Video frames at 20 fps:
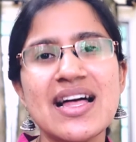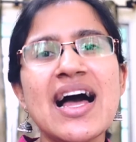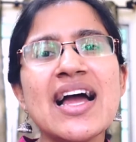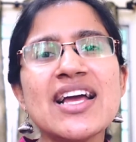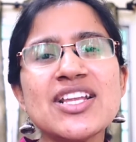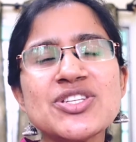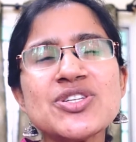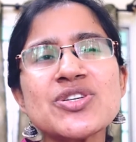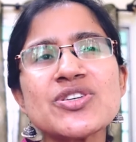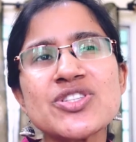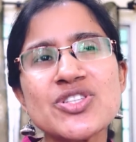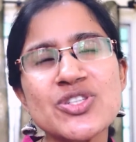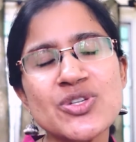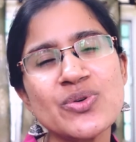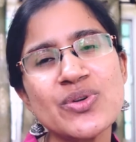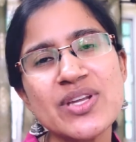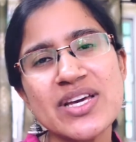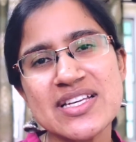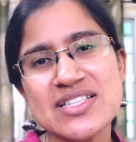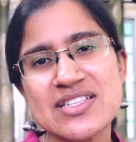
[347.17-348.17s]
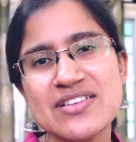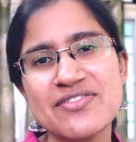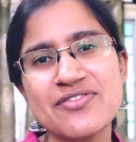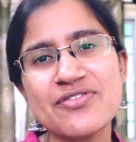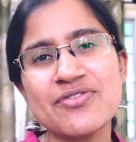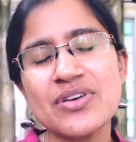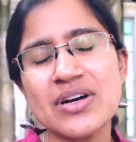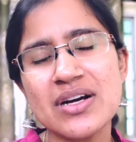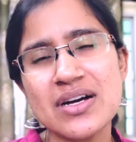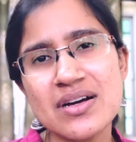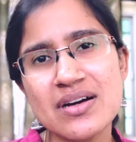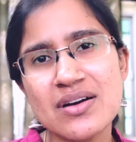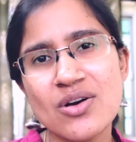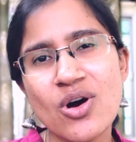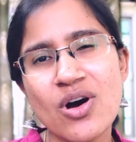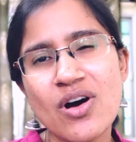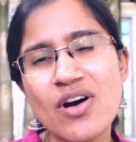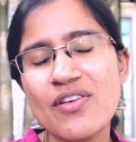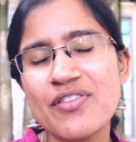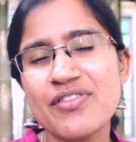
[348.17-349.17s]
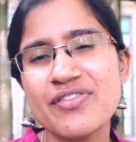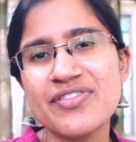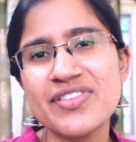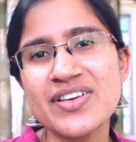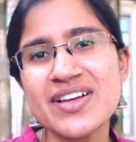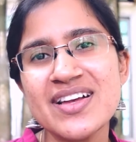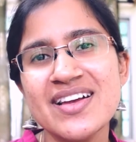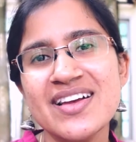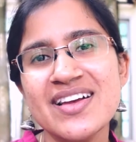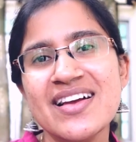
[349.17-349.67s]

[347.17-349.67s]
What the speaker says: I took 2 days off